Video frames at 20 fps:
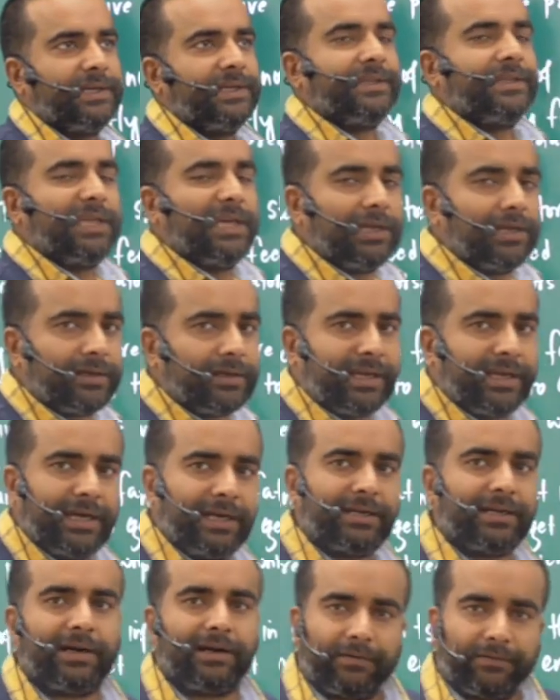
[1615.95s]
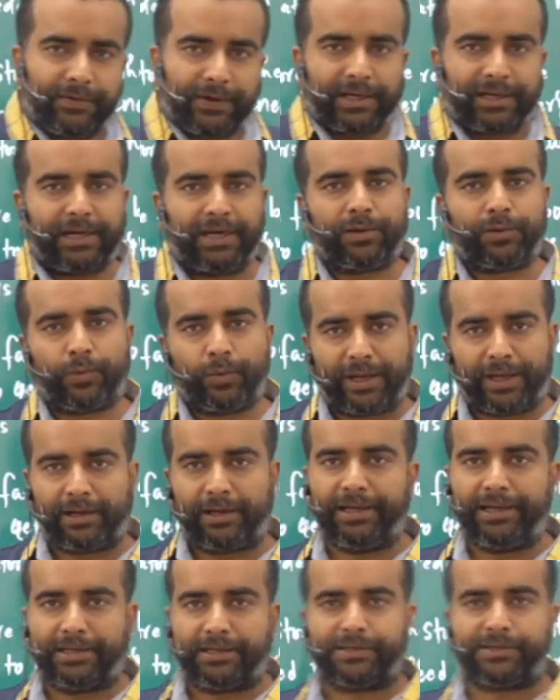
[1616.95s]
They get affected
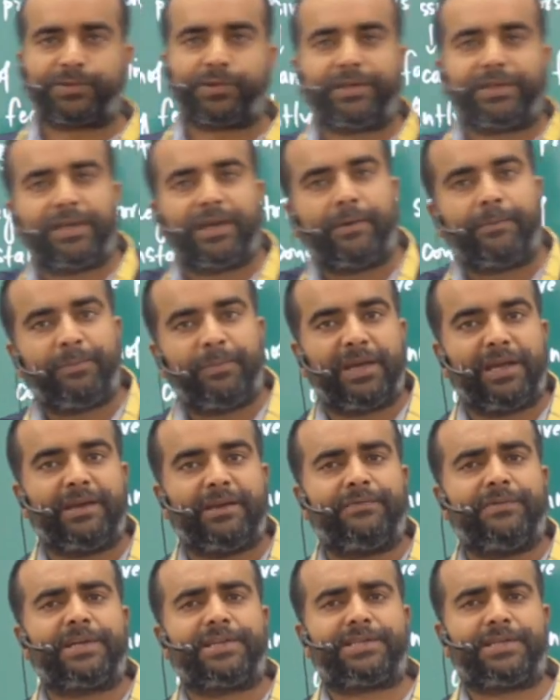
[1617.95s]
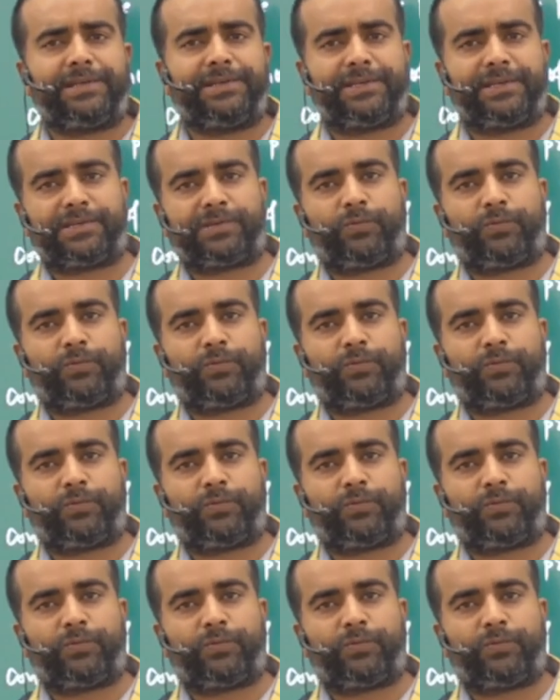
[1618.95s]
quickly, so their behavior changes.